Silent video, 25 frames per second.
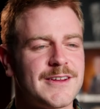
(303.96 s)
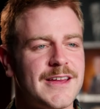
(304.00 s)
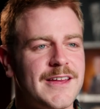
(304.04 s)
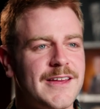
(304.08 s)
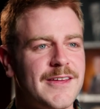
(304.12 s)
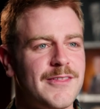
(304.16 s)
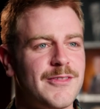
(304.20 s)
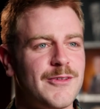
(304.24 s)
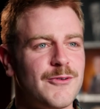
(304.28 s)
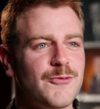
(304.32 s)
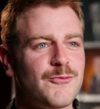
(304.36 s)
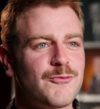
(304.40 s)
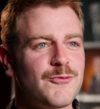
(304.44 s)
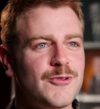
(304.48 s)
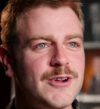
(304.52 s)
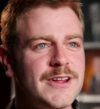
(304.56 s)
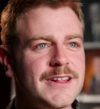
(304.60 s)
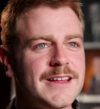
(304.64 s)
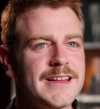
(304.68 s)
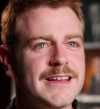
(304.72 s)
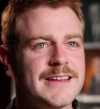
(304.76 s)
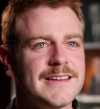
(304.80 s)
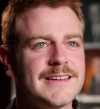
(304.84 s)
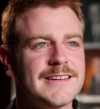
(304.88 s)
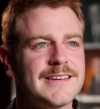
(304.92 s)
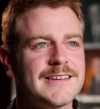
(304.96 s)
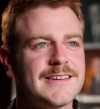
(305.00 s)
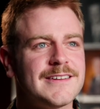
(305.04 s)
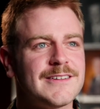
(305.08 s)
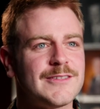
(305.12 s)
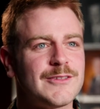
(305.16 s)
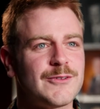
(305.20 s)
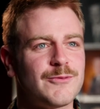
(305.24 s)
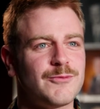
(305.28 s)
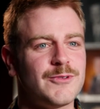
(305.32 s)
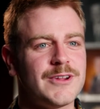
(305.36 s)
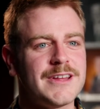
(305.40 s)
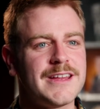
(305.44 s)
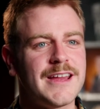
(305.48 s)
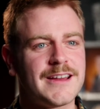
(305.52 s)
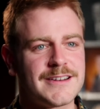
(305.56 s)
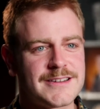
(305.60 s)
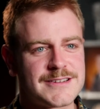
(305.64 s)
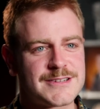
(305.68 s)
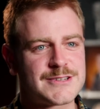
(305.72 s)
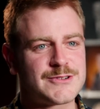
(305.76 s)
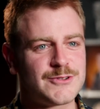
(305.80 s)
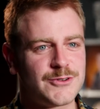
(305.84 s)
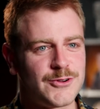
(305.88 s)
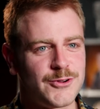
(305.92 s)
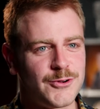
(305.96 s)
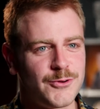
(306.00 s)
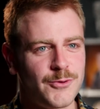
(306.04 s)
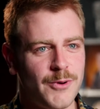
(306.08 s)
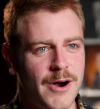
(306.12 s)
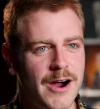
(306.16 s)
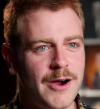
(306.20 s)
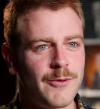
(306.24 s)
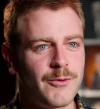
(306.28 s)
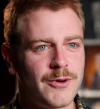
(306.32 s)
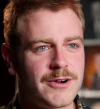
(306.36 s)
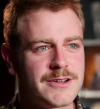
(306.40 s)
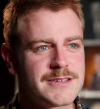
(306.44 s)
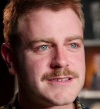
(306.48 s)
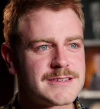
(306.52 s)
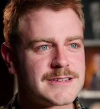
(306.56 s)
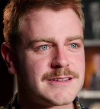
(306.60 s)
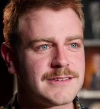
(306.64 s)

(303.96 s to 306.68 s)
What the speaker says: that really understood who I was